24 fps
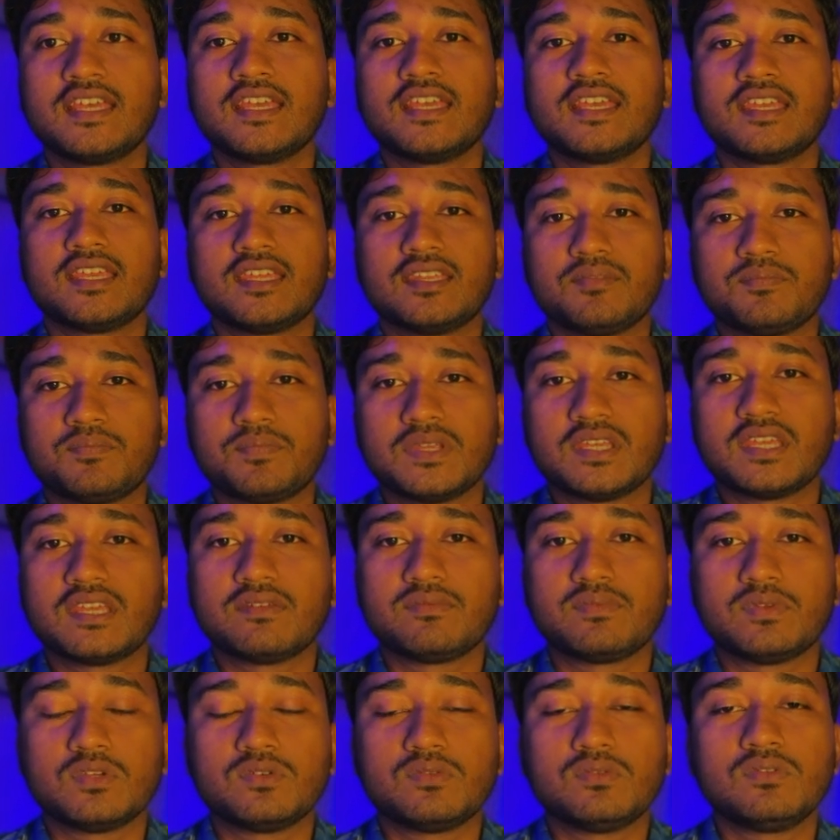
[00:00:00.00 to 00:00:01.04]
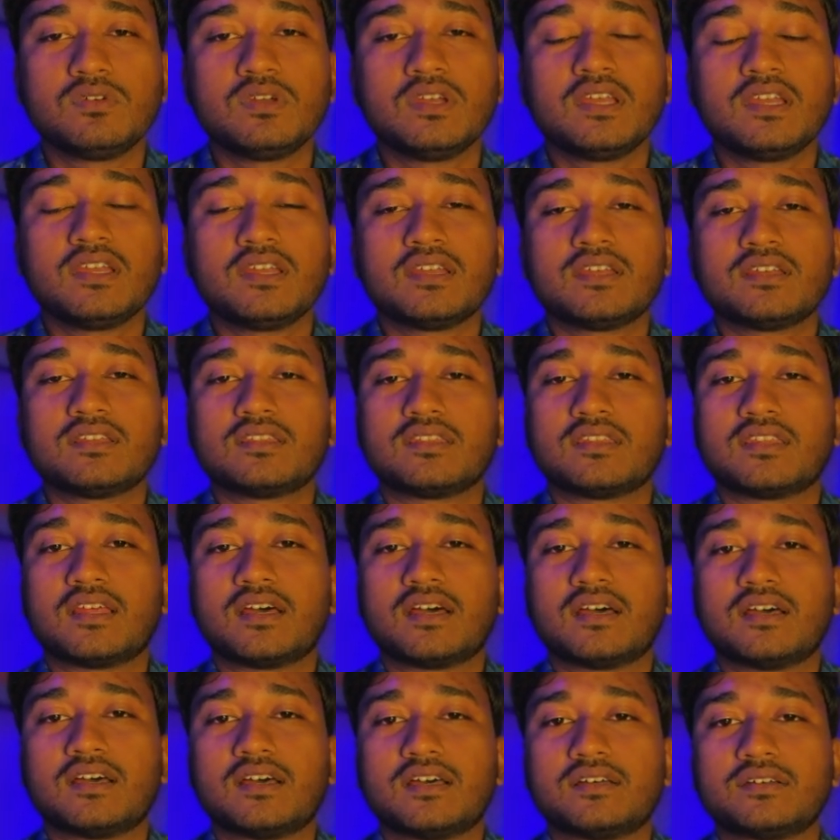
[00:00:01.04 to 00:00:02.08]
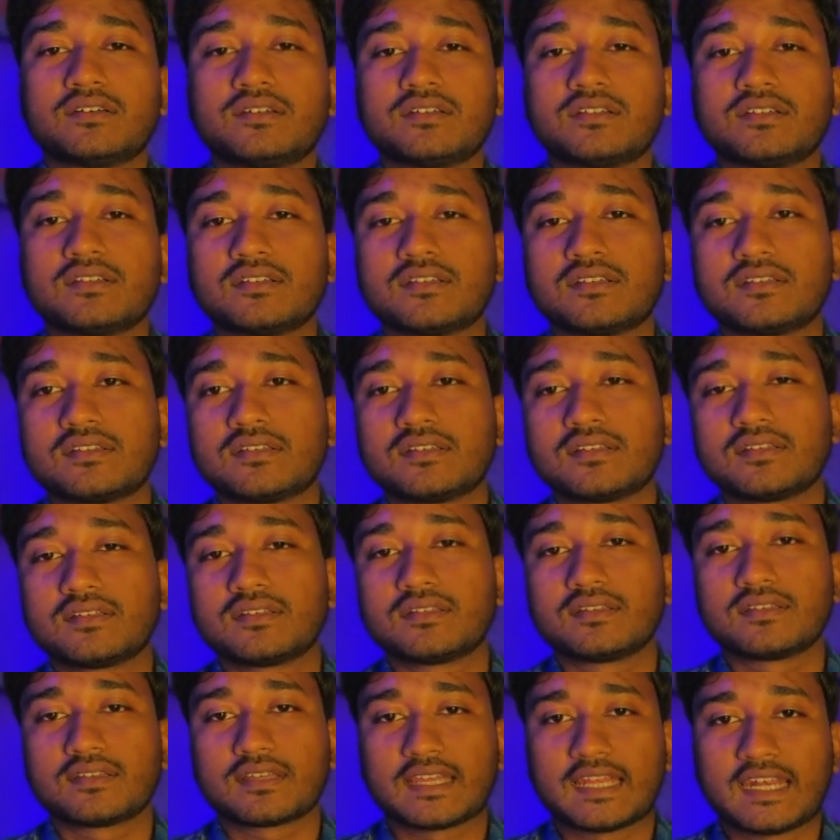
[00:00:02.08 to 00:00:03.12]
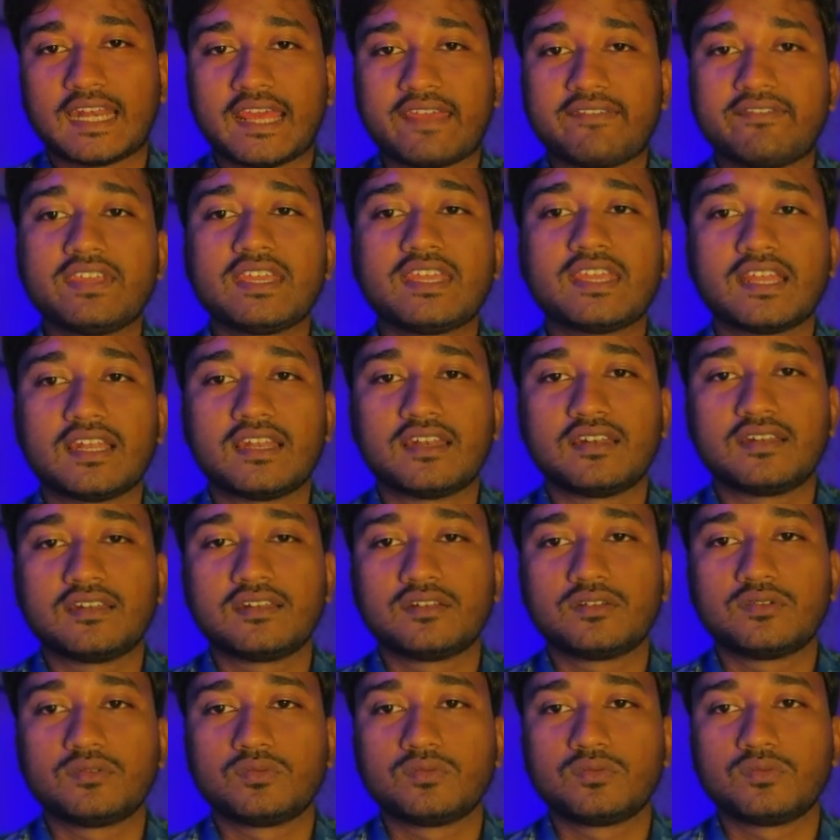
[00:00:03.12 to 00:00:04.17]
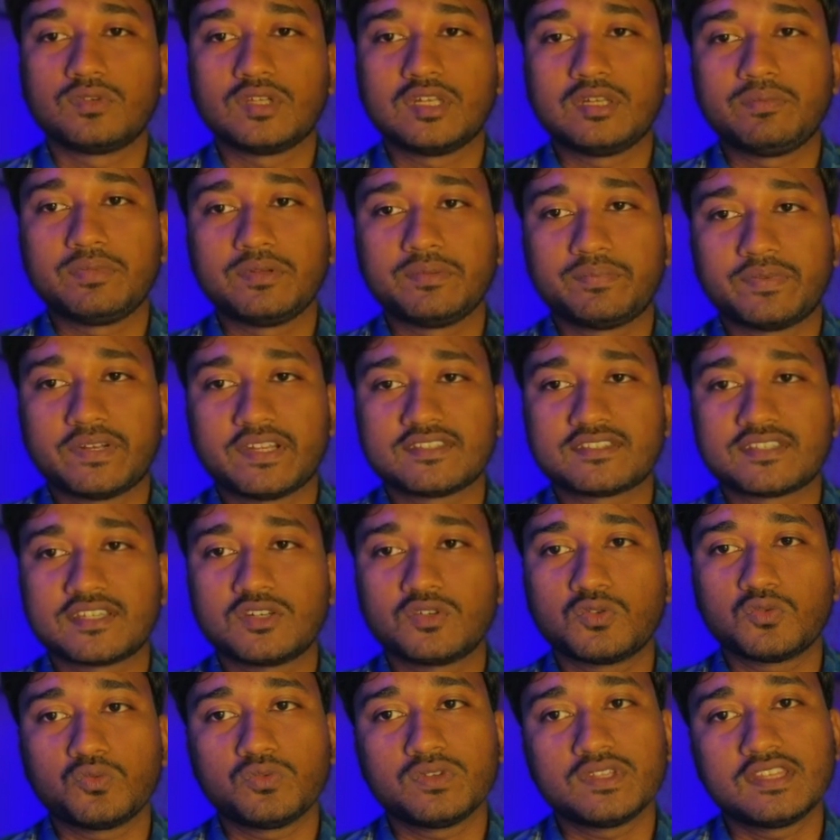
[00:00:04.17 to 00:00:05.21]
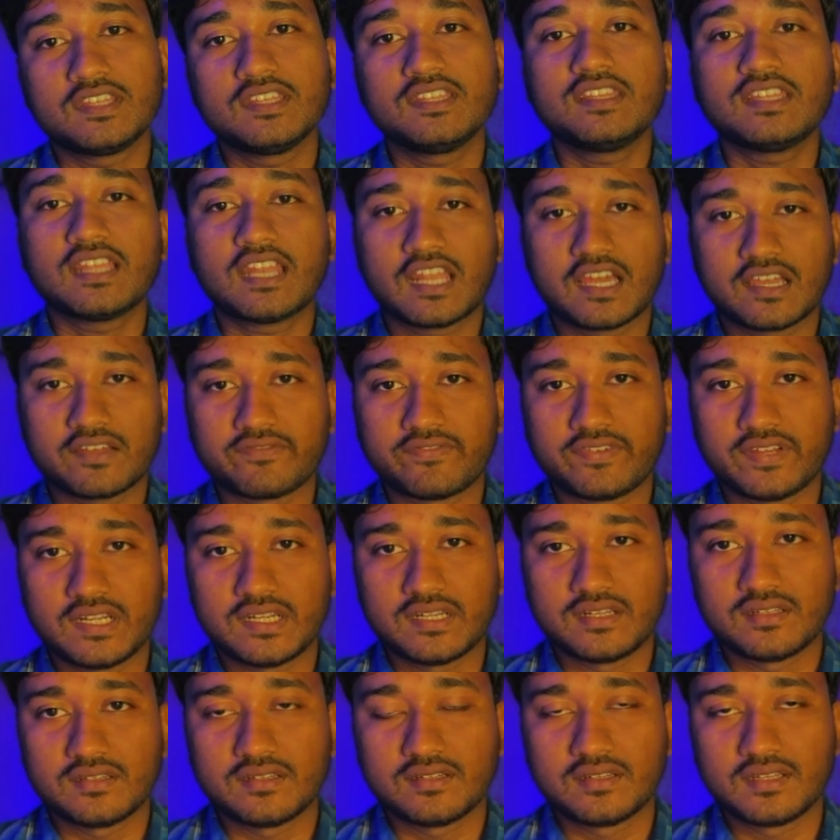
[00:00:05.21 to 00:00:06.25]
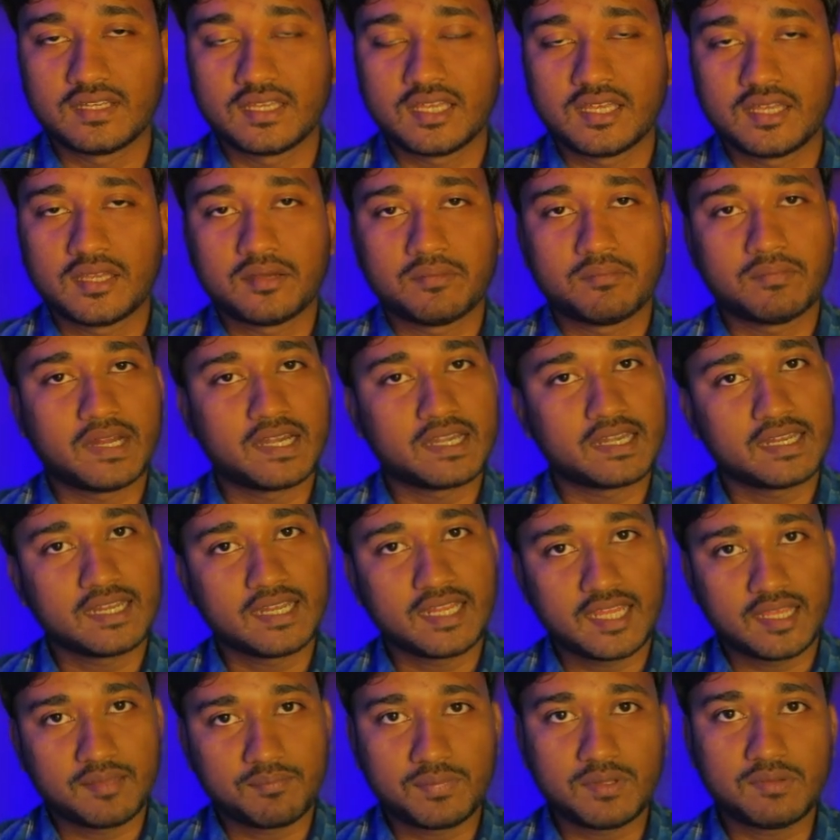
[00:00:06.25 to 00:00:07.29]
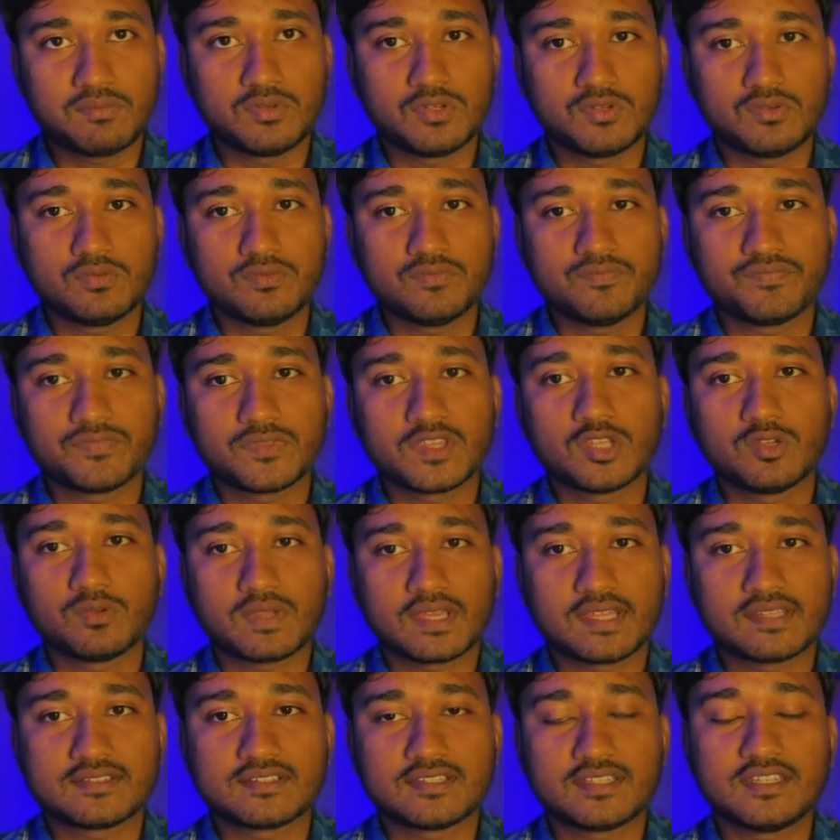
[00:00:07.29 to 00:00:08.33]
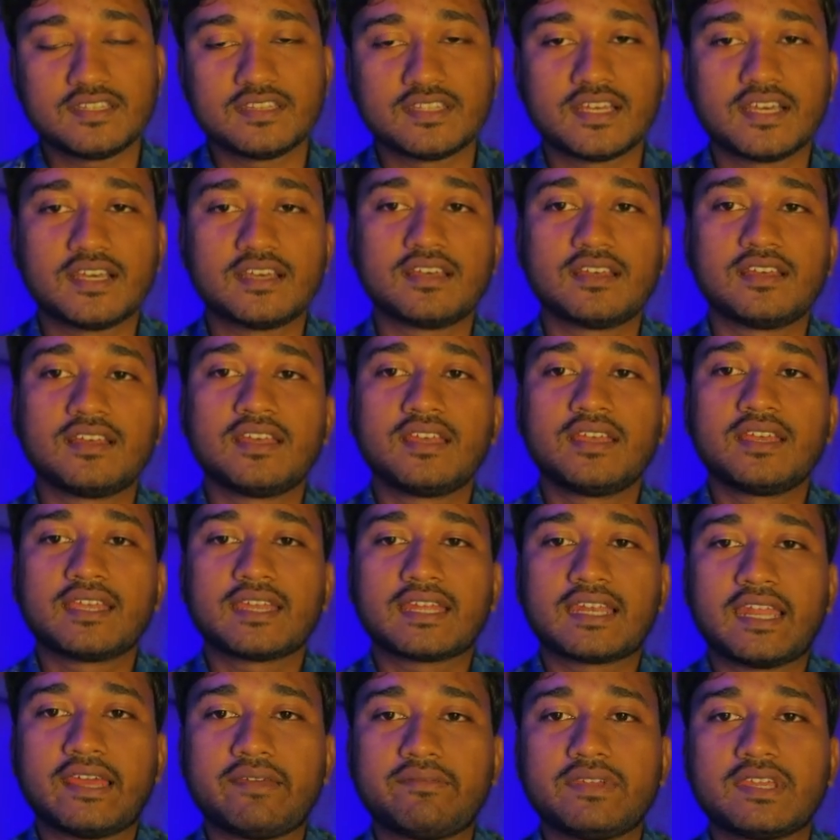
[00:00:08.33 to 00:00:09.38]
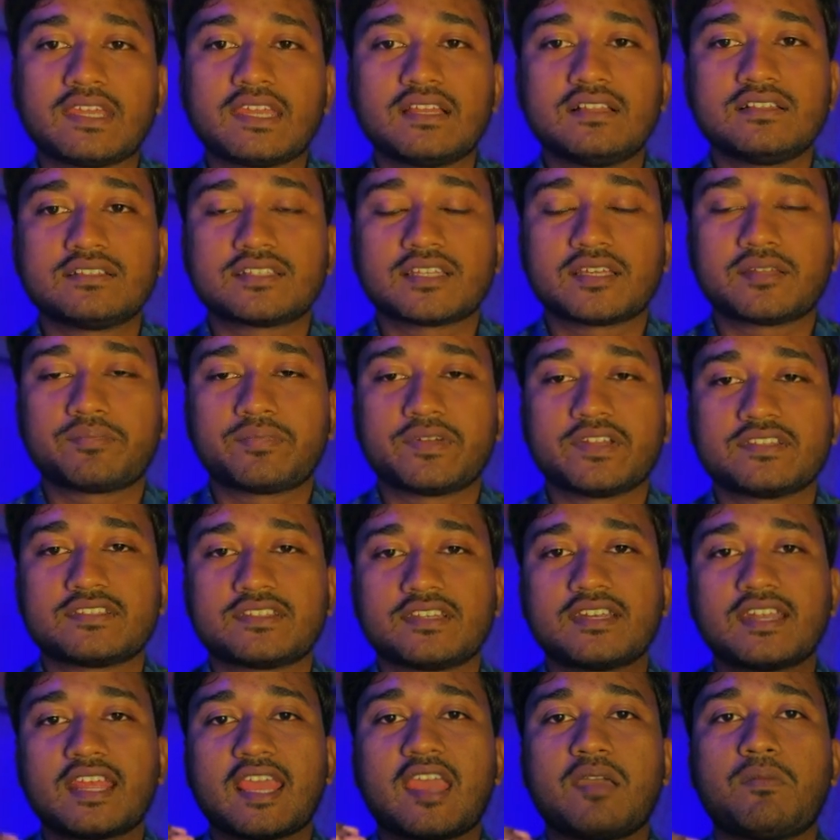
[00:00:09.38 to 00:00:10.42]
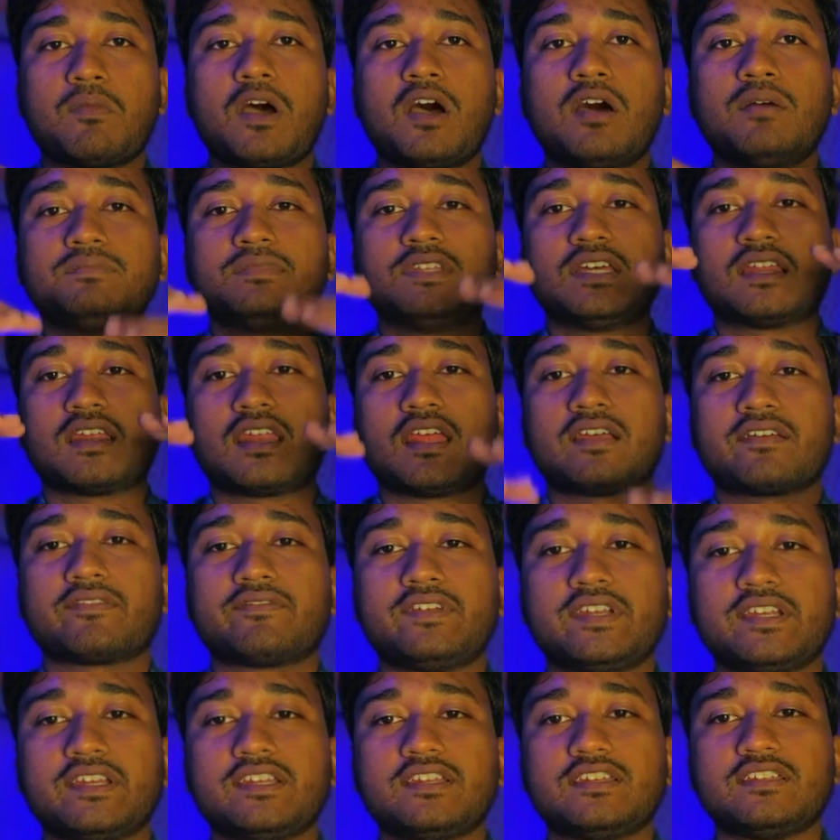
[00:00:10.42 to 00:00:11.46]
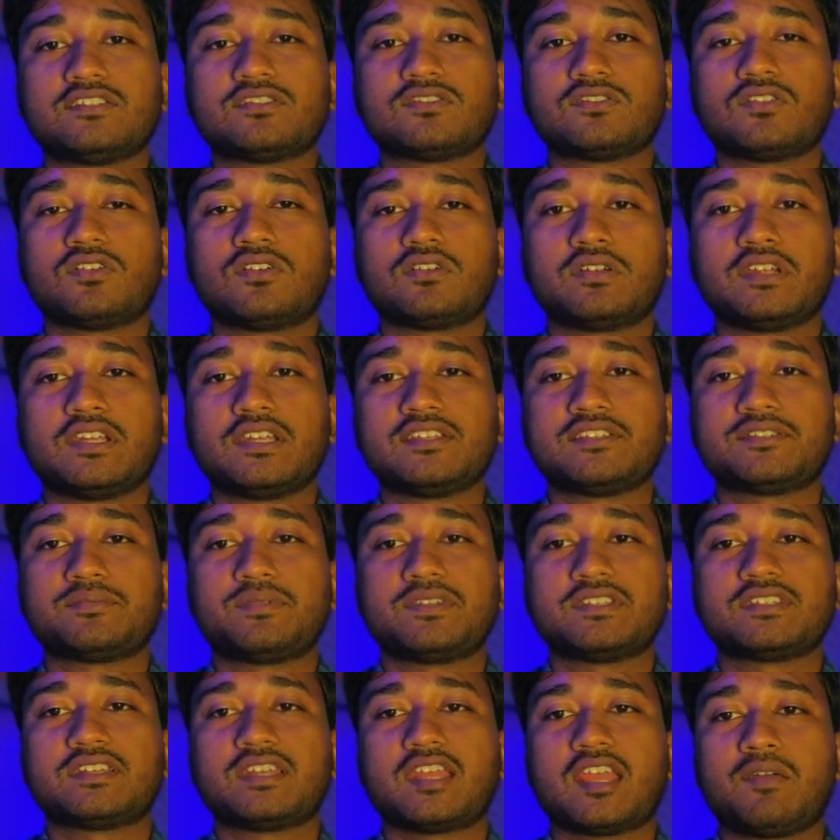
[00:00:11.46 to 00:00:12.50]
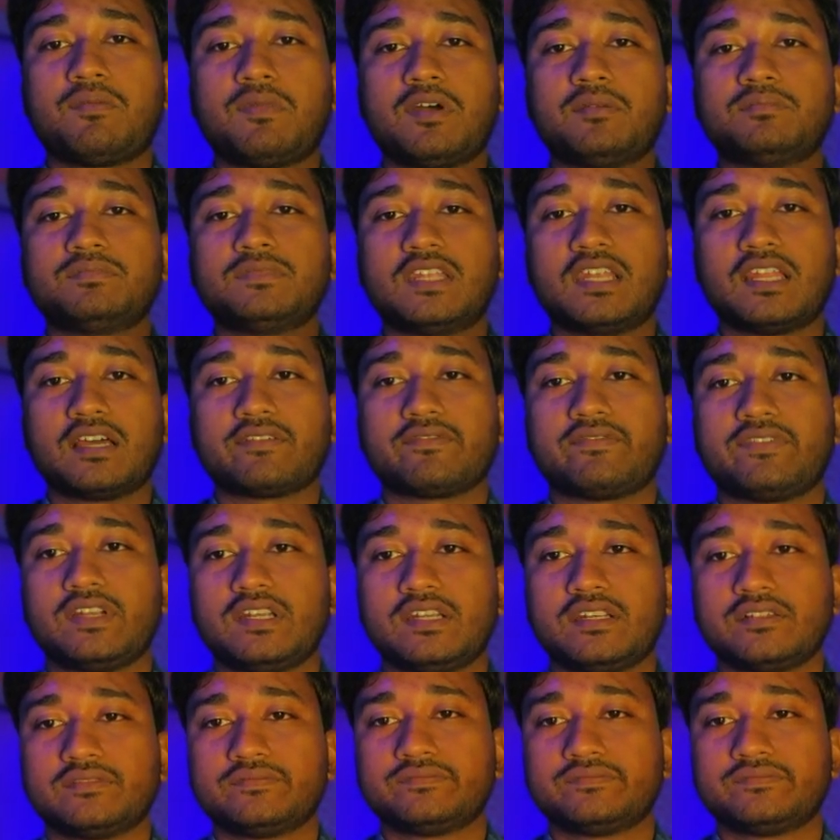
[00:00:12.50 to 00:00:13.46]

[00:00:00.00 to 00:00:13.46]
In PA view, the clavicle will be present within the lung field, but in AP view you can see the clavicles are present above the lung field. It is present above the lung field.